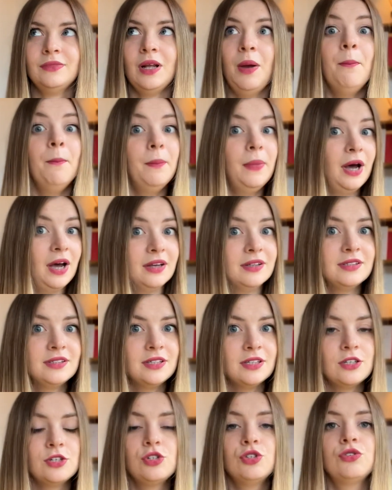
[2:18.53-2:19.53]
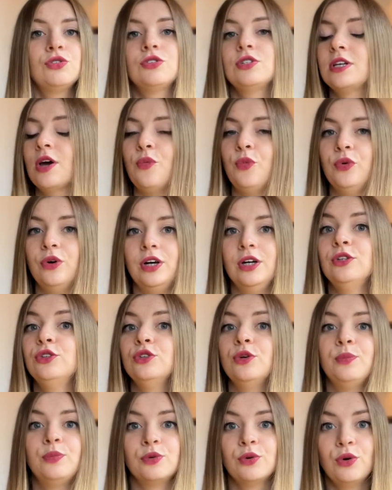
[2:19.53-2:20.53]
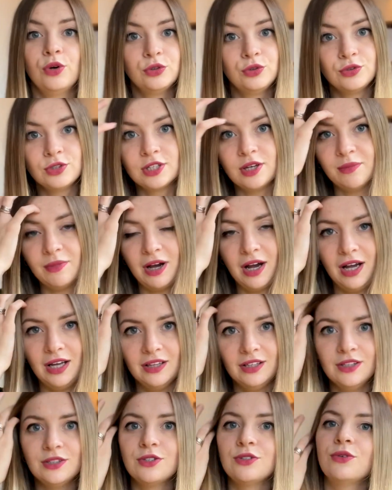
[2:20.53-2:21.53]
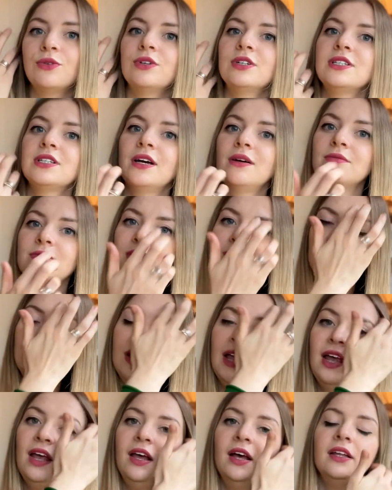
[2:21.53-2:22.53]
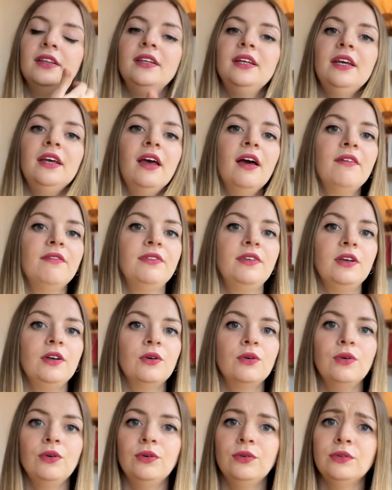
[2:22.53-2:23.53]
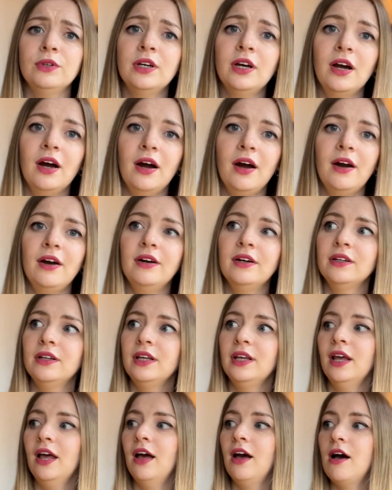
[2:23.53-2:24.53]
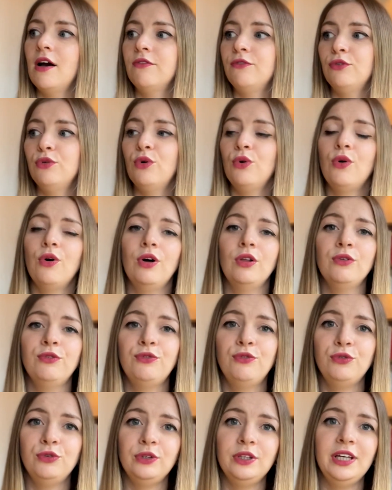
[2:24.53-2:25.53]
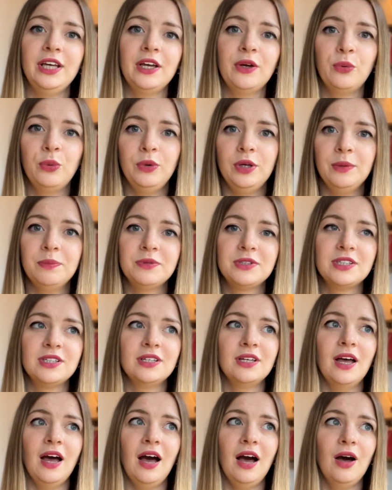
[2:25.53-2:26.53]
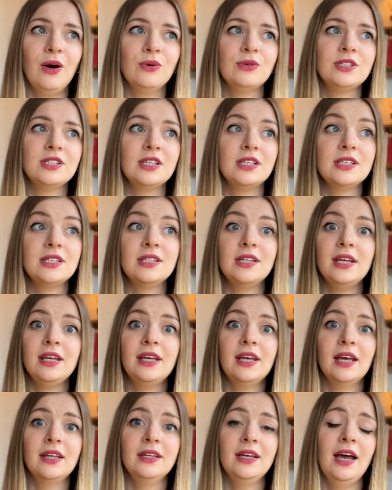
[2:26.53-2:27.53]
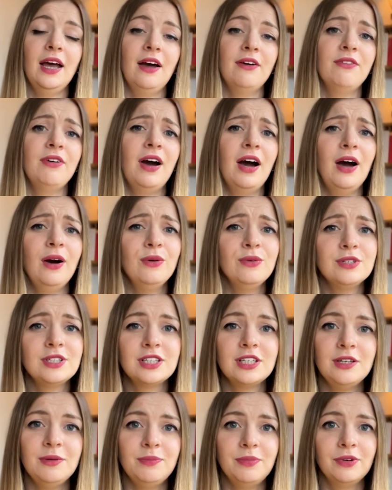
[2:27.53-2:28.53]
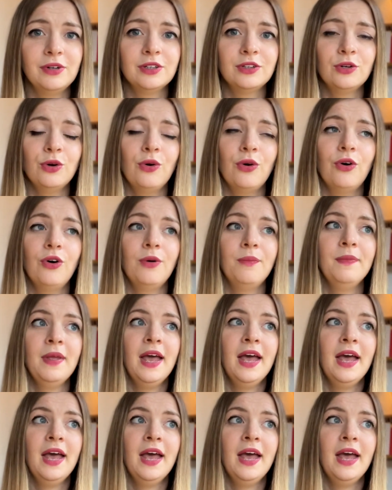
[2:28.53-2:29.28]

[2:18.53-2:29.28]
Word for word: months somewhere to abroad, to some islands or something. They have their own car, they have all fully equipped houses, they can have housekeeper at home,